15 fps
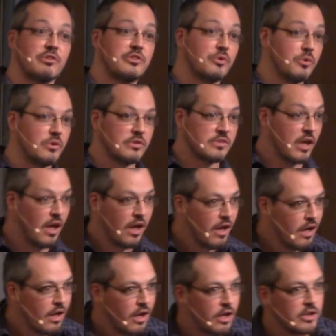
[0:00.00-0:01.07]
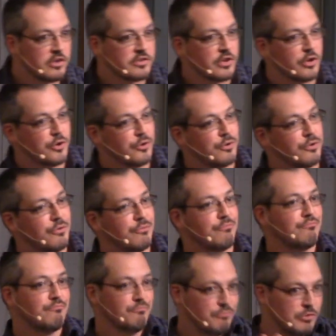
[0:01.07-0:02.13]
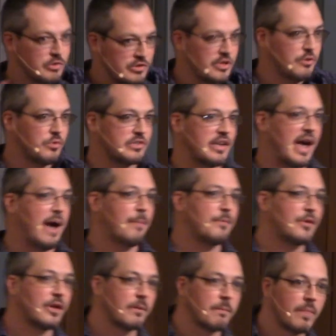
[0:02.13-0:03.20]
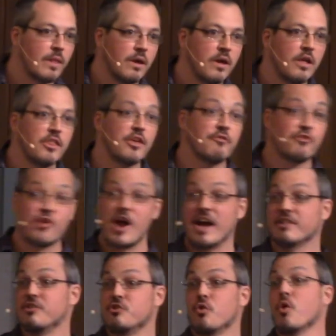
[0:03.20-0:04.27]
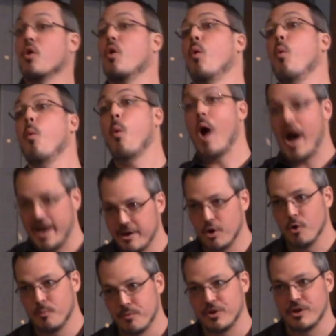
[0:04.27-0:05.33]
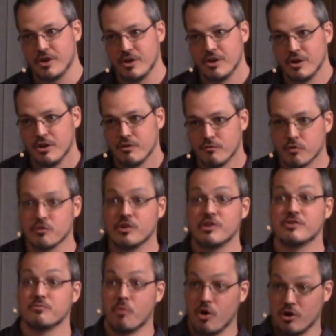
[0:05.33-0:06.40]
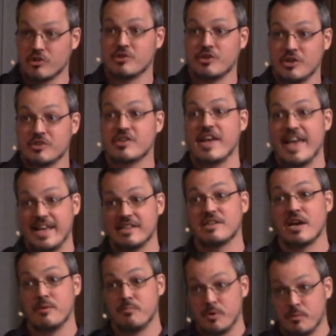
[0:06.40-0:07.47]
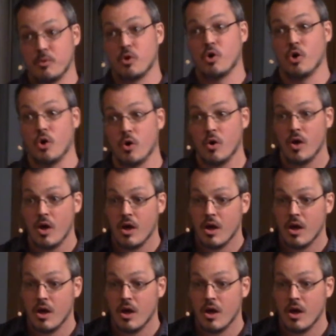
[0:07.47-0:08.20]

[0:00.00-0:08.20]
tools. So you see what's happening. They've cracked the door wide open for these Marxist, anti-biblical